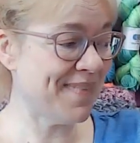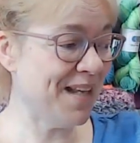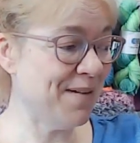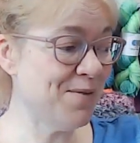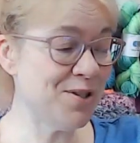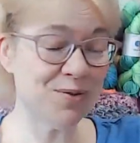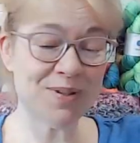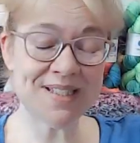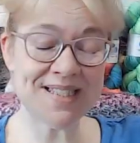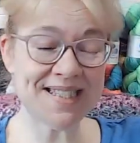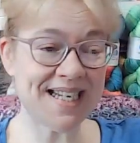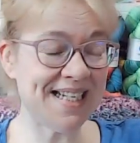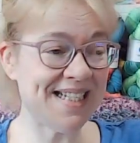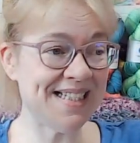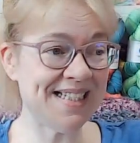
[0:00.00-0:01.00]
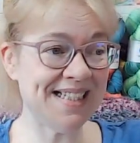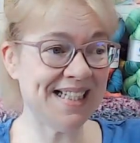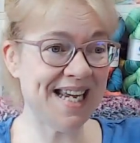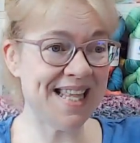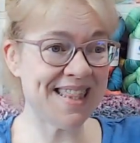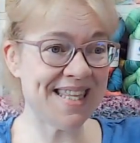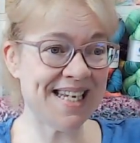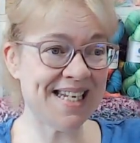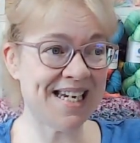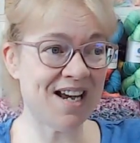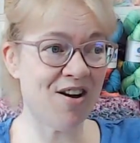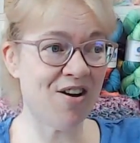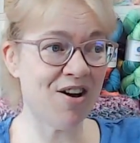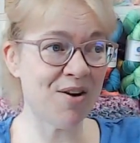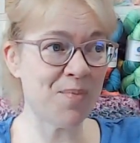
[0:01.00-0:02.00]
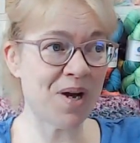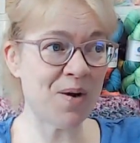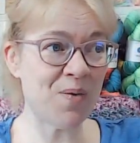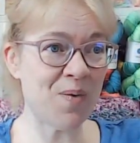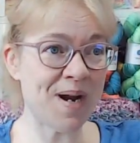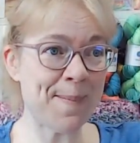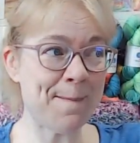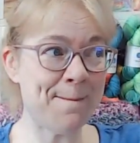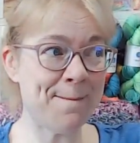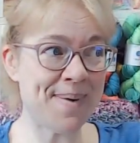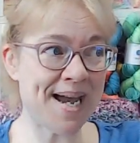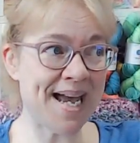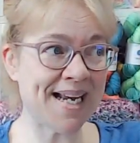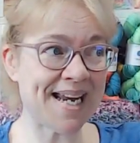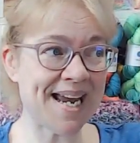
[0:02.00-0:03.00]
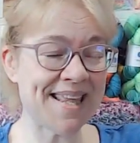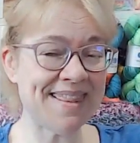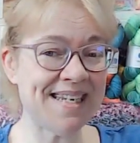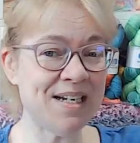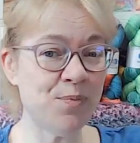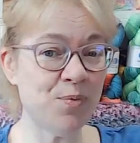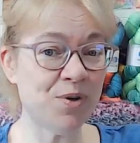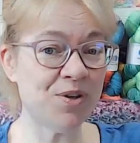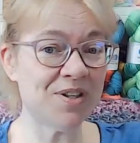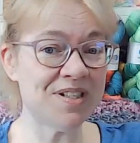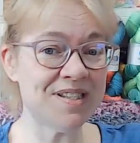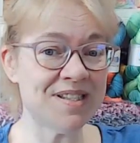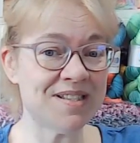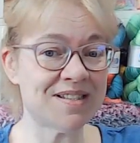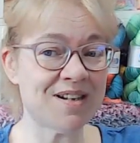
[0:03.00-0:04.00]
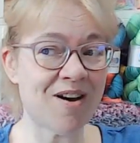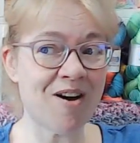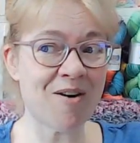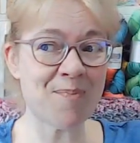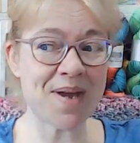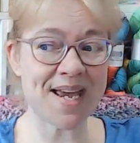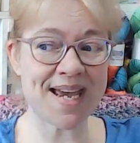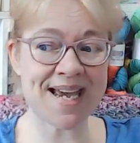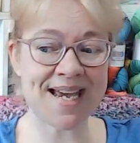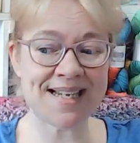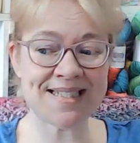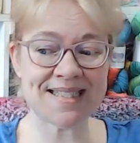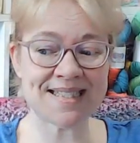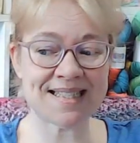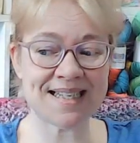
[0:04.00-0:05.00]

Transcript: I'm so excited. And then on my way back, I think we're gonna stop at.